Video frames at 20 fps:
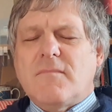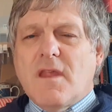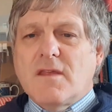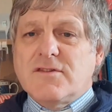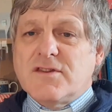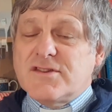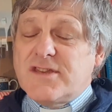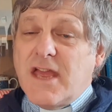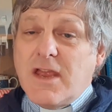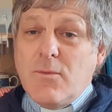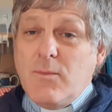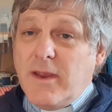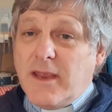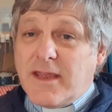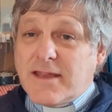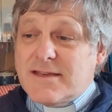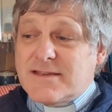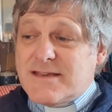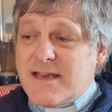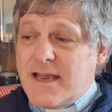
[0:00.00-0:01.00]
Today we
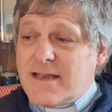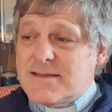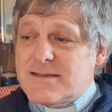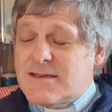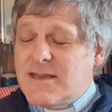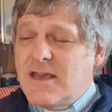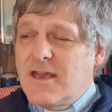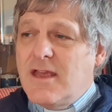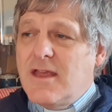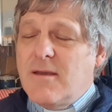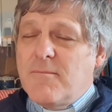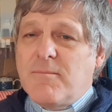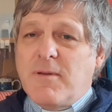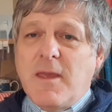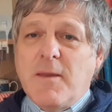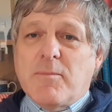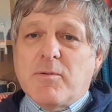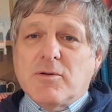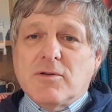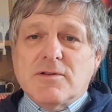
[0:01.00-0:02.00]
can test
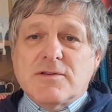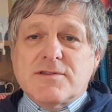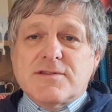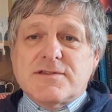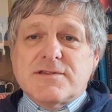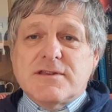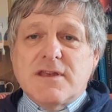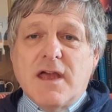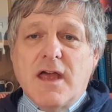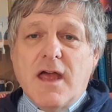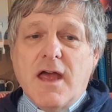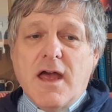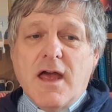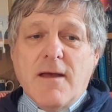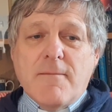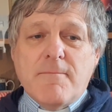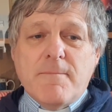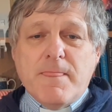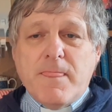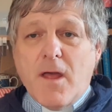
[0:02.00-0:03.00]
people's
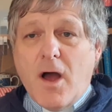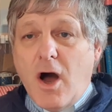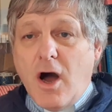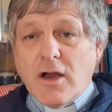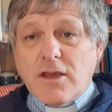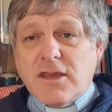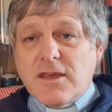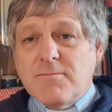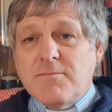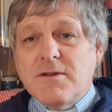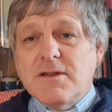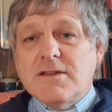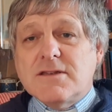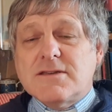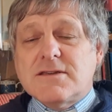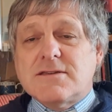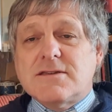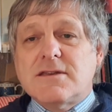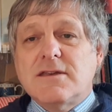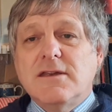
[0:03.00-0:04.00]

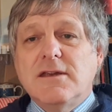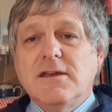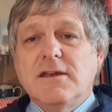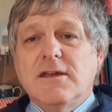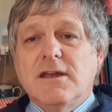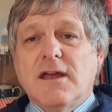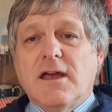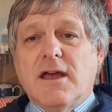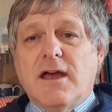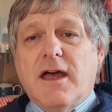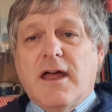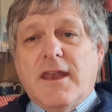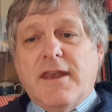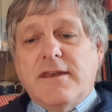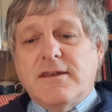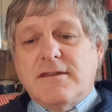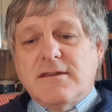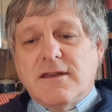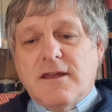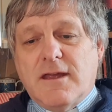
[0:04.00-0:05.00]
arguments
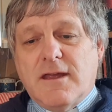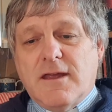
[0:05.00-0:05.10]
and